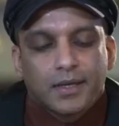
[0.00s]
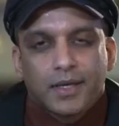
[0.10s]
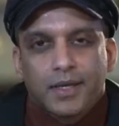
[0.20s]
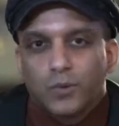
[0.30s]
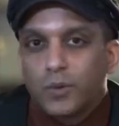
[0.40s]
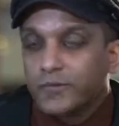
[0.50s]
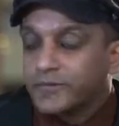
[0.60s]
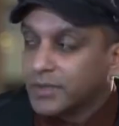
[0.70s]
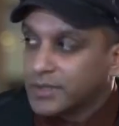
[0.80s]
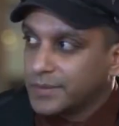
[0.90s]
and what
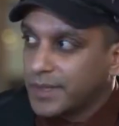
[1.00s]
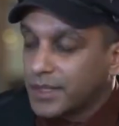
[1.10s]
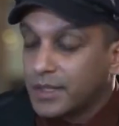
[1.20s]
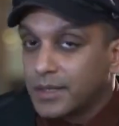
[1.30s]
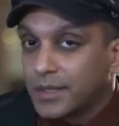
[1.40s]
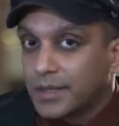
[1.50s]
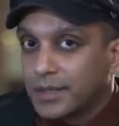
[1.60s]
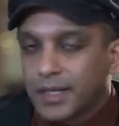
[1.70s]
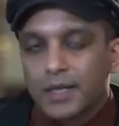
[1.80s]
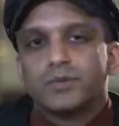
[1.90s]
we've talked about
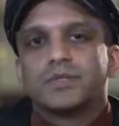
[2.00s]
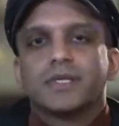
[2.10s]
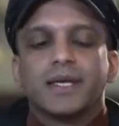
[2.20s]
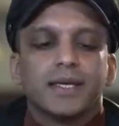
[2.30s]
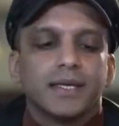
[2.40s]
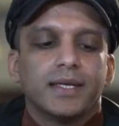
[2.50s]
earlier, I would say it